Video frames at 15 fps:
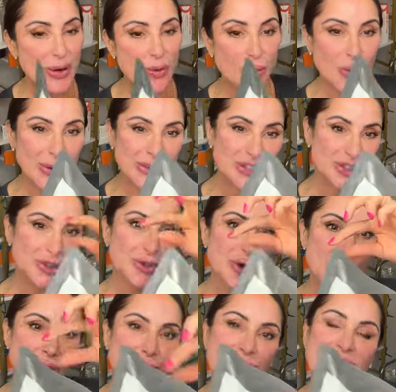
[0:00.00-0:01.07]
Once you
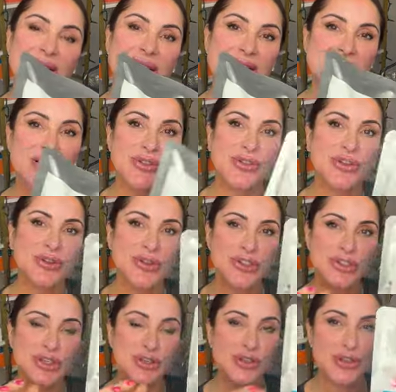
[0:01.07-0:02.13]
open this,
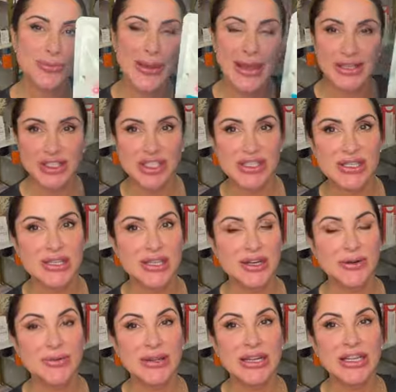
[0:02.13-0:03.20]
there's 2 packages in
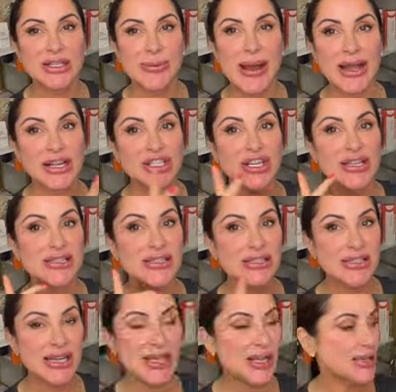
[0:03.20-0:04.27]
here. Each package has
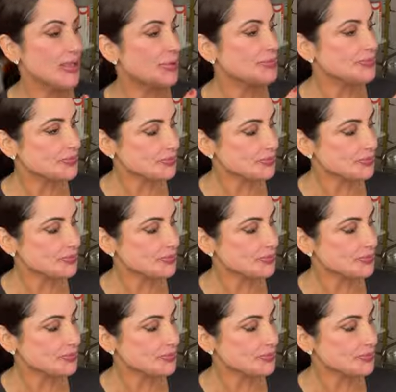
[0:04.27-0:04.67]
10